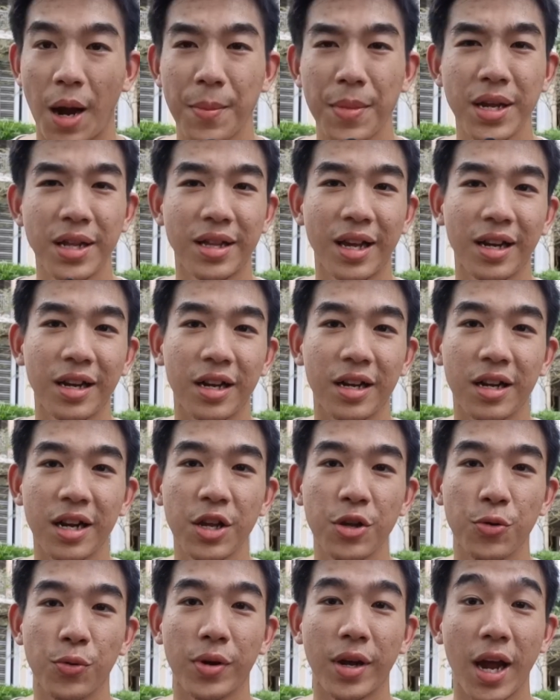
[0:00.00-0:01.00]
I mean, technically
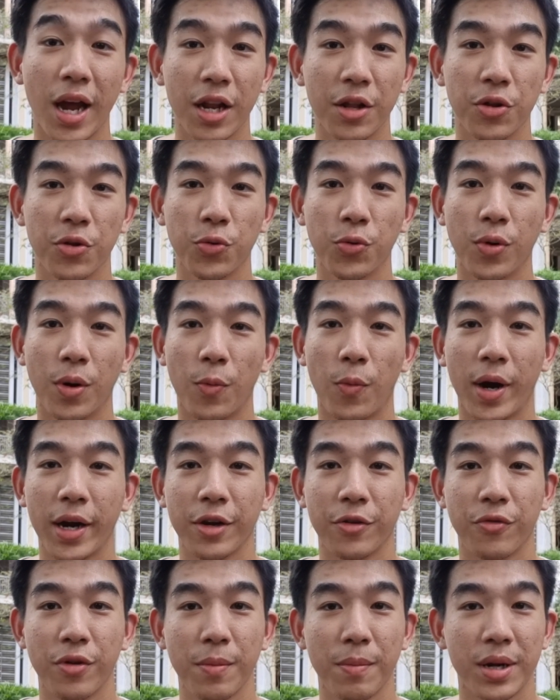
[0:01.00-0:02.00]
you can do a
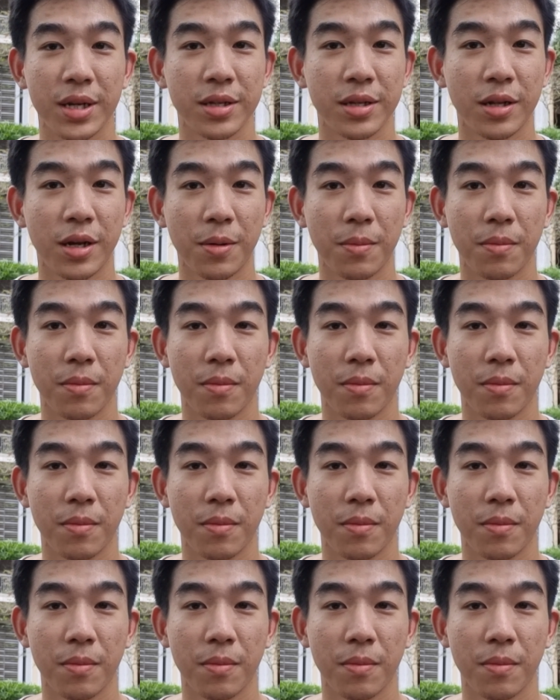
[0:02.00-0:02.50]
wide grip muscle up,